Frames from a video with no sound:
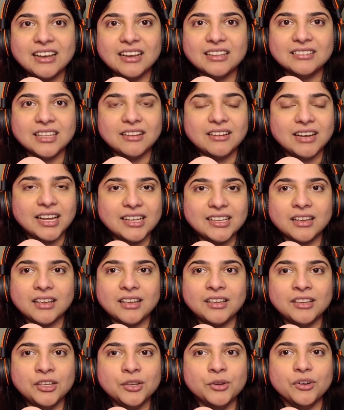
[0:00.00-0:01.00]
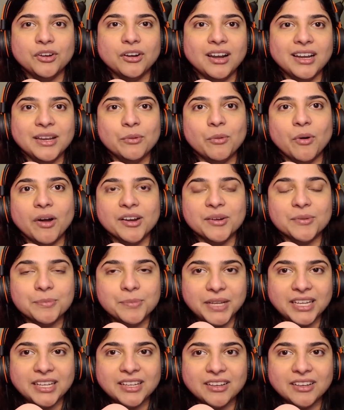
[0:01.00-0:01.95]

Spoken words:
And they're like, you really want to be